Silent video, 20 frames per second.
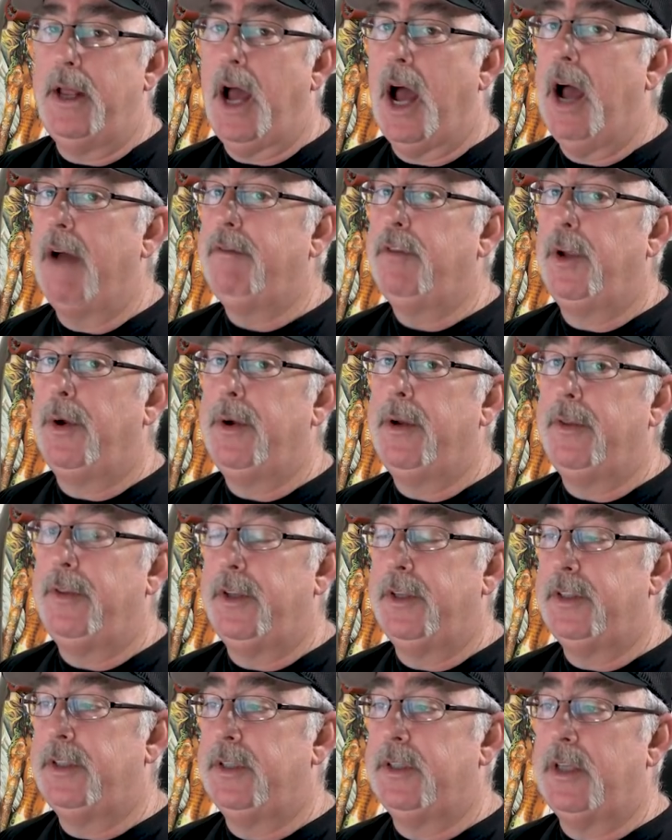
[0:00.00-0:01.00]
I've learned that
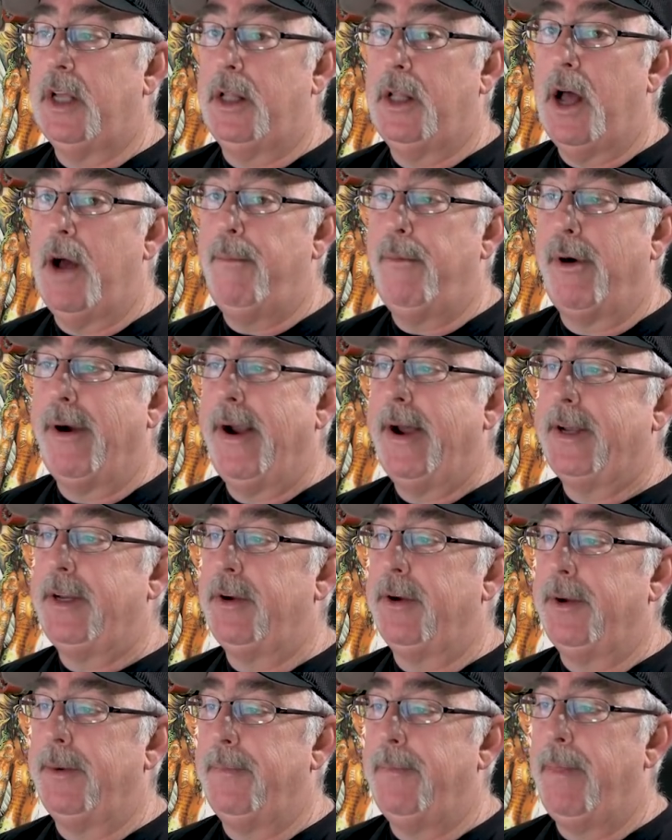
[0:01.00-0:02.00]
this is a lot more
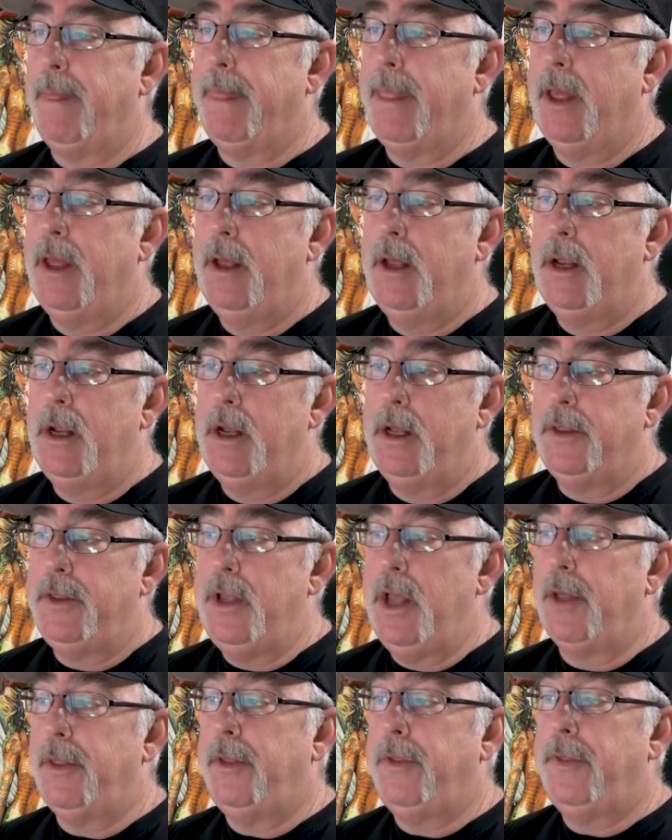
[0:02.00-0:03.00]
accurate.
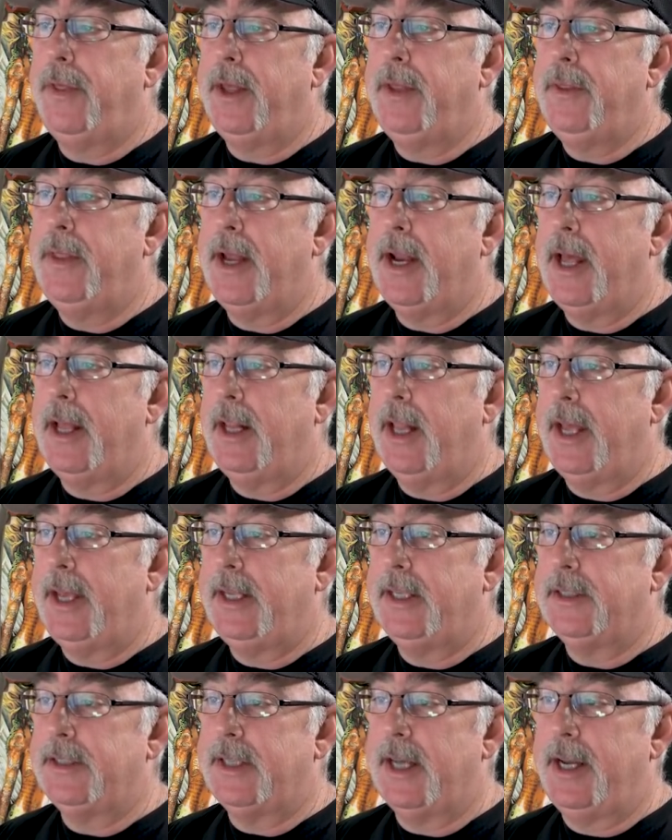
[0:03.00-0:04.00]
The other thing that I
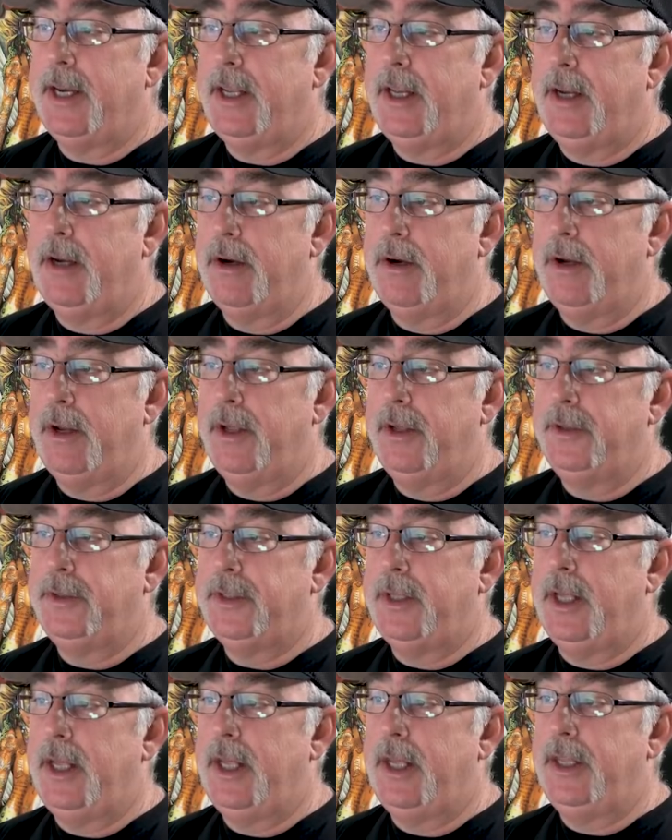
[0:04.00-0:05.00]
like inside of here
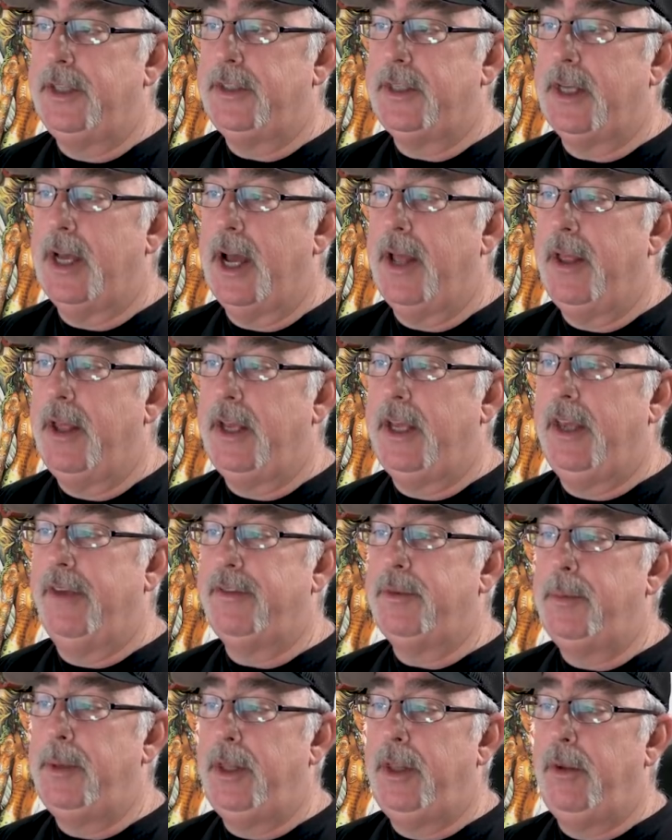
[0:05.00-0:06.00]
is it
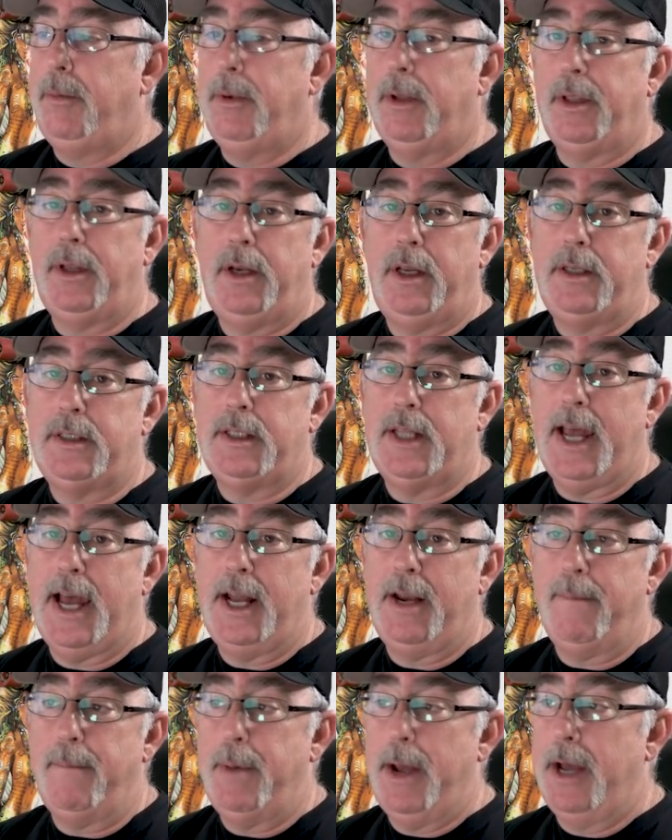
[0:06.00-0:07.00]
gives me the abilities to
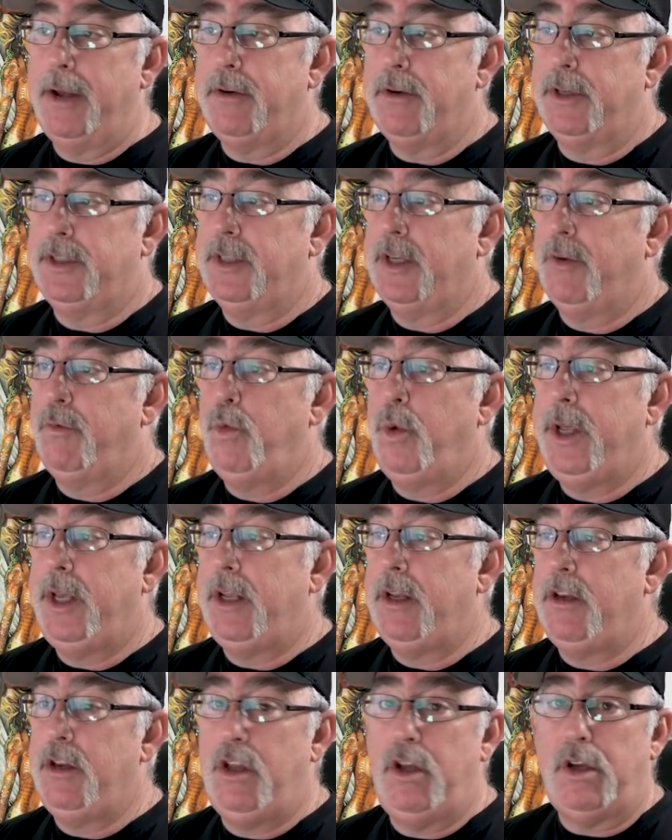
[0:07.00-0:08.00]
add in boundaries, and
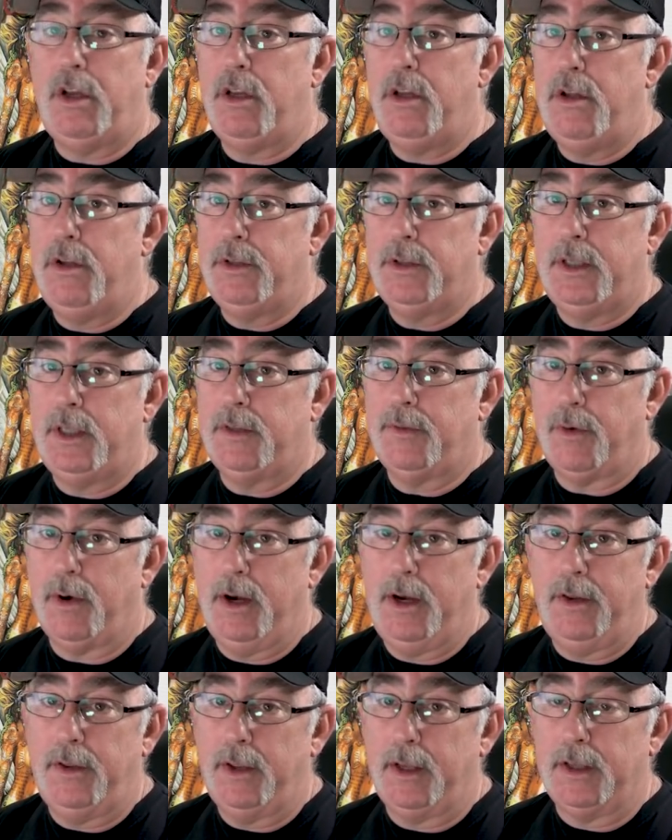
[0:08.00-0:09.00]
you can use these for
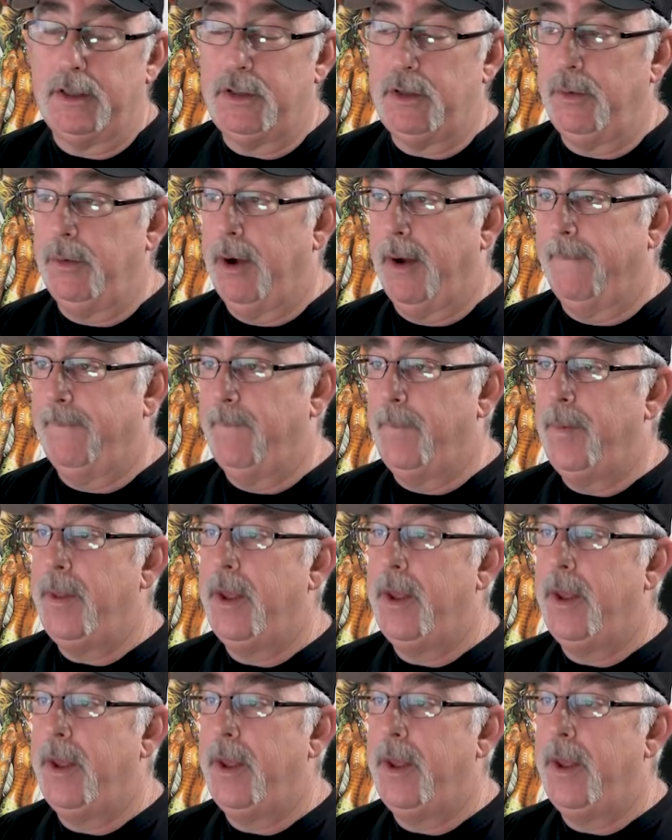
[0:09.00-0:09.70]
anything that you want.